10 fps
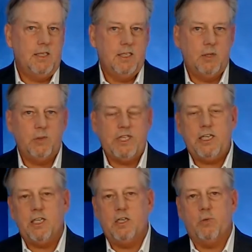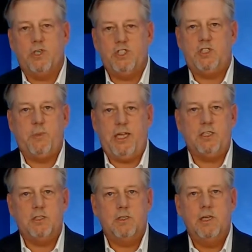that will take you to the worksheets
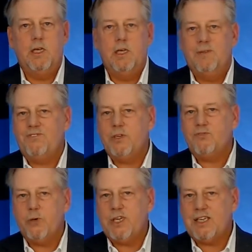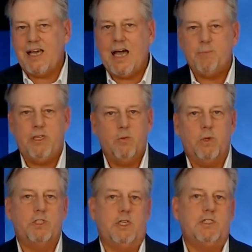page. Feel free to copy the
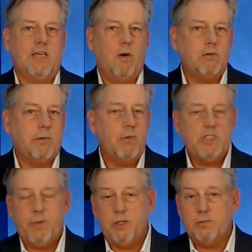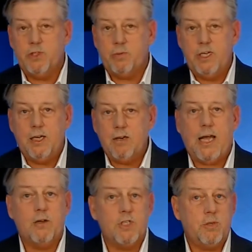worksheets. However, we spent over three hundred
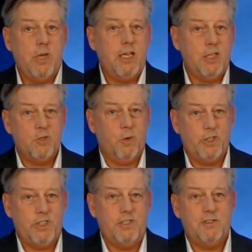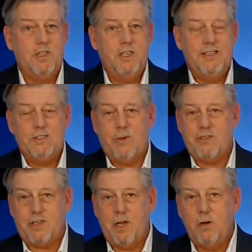dollars creating these worksheets. So as a
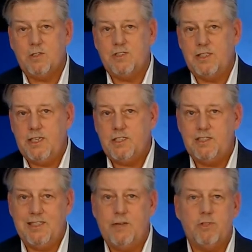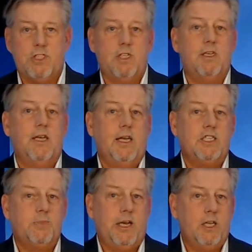coach that teaches leveraging and
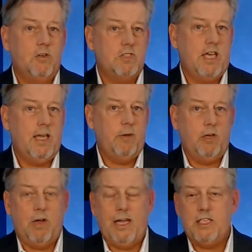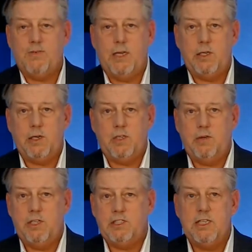spending your time on your highest value activities,